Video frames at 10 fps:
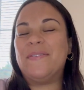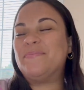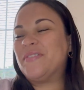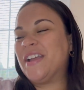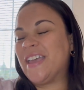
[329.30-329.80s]

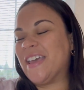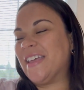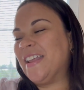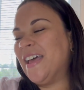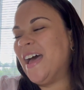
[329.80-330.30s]
bring
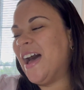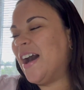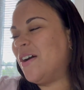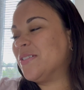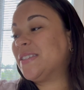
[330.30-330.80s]
it.
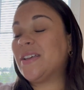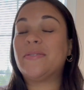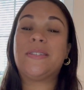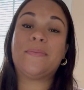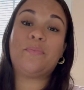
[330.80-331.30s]
Also,
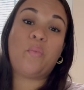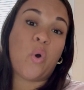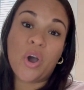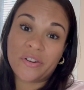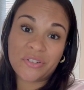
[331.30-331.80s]
some
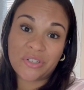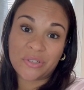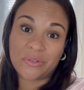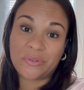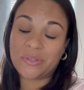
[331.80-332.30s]
water
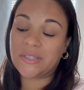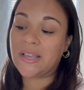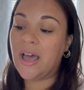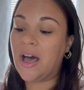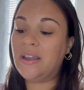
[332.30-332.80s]
shoes.
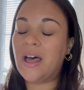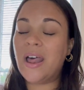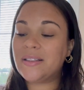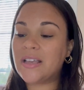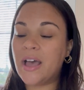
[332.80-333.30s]
A
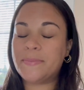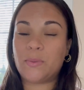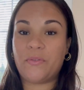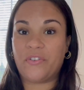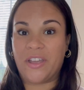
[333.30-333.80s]
lot of times
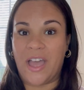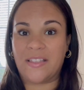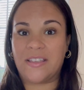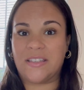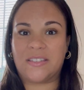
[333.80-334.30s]
we
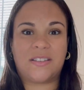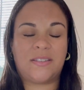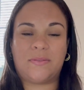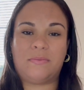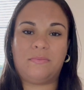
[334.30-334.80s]
forget these
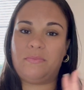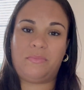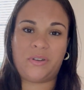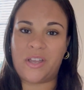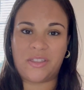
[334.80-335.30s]
because
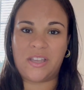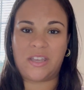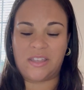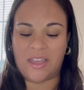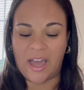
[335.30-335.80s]
we're not
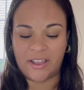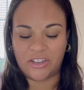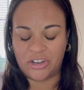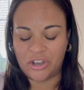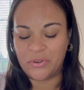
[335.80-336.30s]
thinking that,
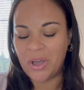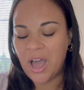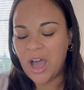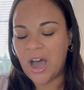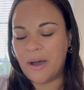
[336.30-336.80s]
you know.
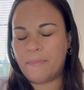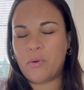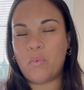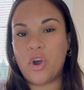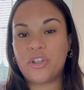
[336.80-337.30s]

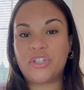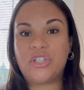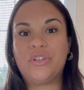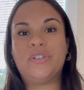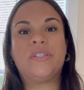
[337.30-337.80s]
But water
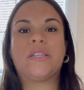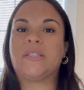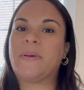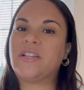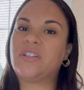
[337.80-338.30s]
shoes,
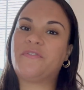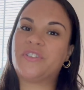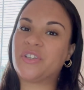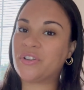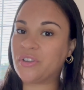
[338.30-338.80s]
especially for
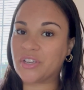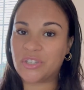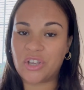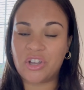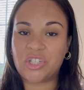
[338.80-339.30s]
certain
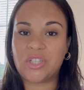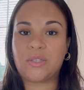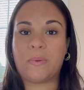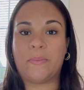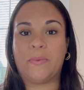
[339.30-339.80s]

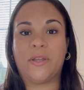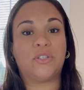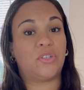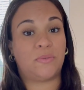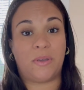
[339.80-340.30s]
excursions. When we went
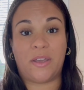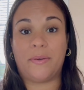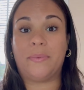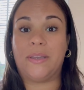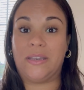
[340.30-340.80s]
to
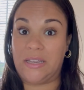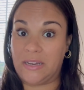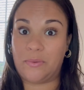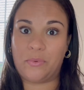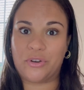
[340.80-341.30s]
Jamaica, we
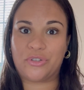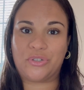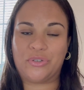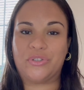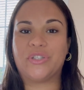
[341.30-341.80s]
needed water
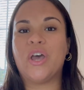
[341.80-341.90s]
shoes